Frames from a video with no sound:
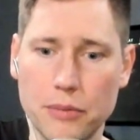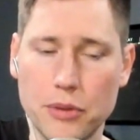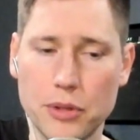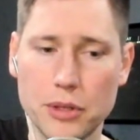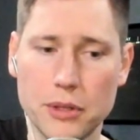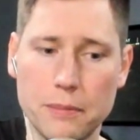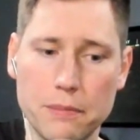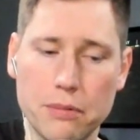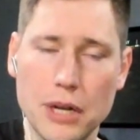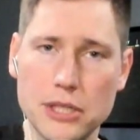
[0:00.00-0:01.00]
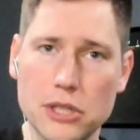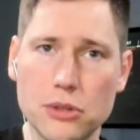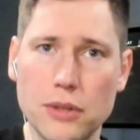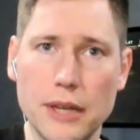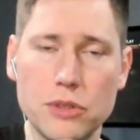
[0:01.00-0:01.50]
the
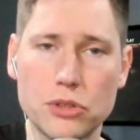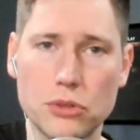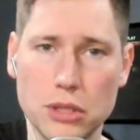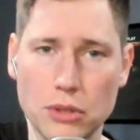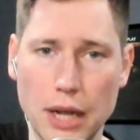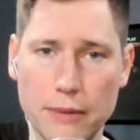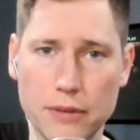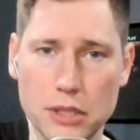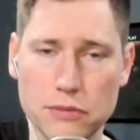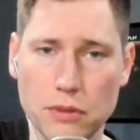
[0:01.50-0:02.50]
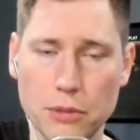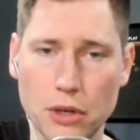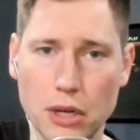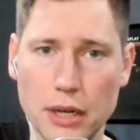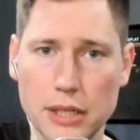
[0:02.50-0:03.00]
processor, they have discrete graphics from their
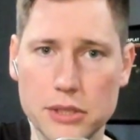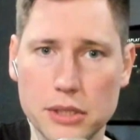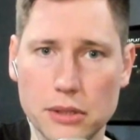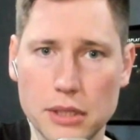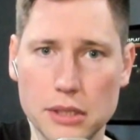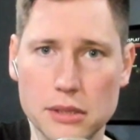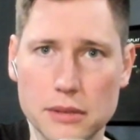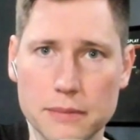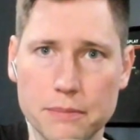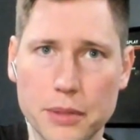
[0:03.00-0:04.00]
RX series.